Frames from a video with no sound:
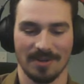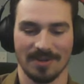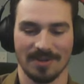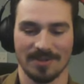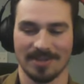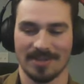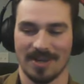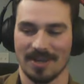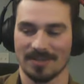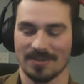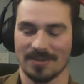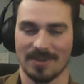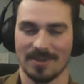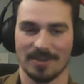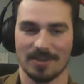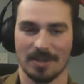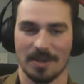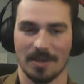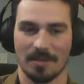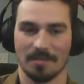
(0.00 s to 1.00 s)
there was actually a
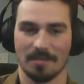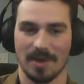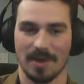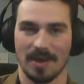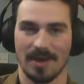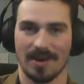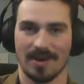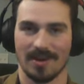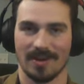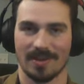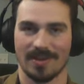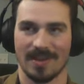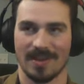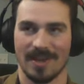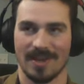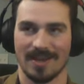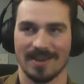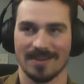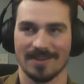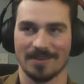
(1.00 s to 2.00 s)
young bear
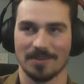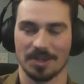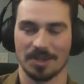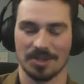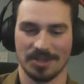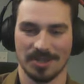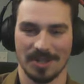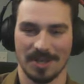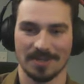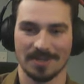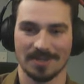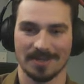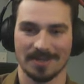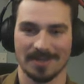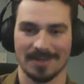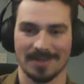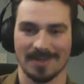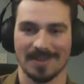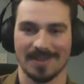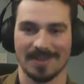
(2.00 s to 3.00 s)
that was
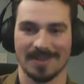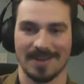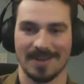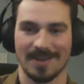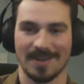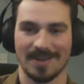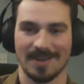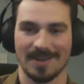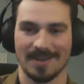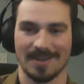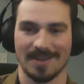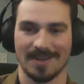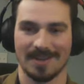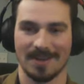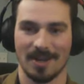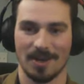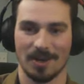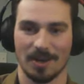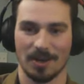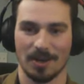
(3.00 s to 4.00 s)
chasing a
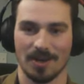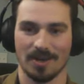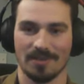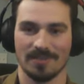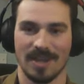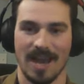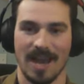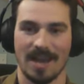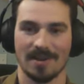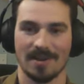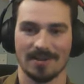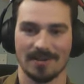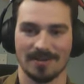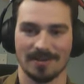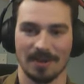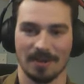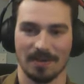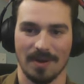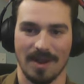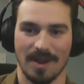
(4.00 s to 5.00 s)
herd of cattle
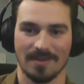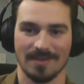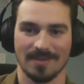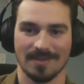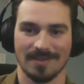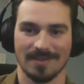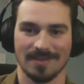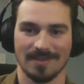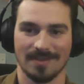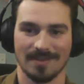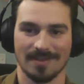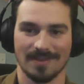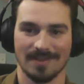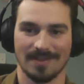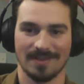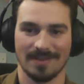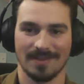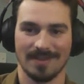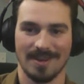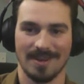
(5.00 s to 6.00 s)
around.
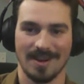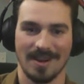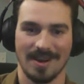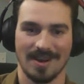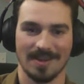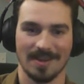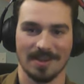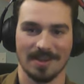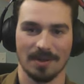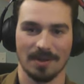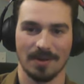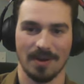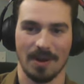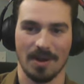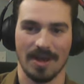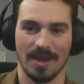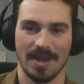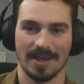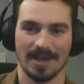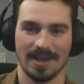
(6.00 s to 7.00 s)
They were
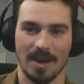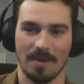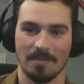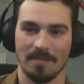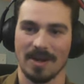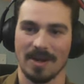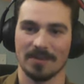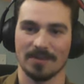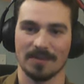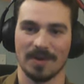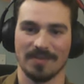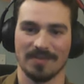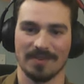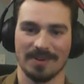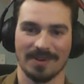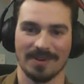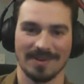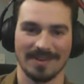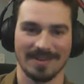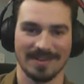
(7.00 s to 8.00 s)
all hanging out by the
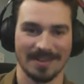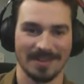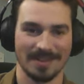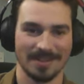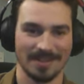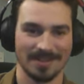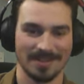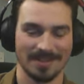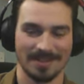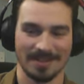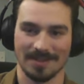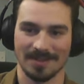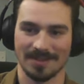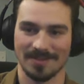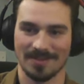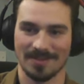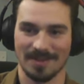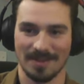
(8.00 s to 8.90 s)
river, and he just started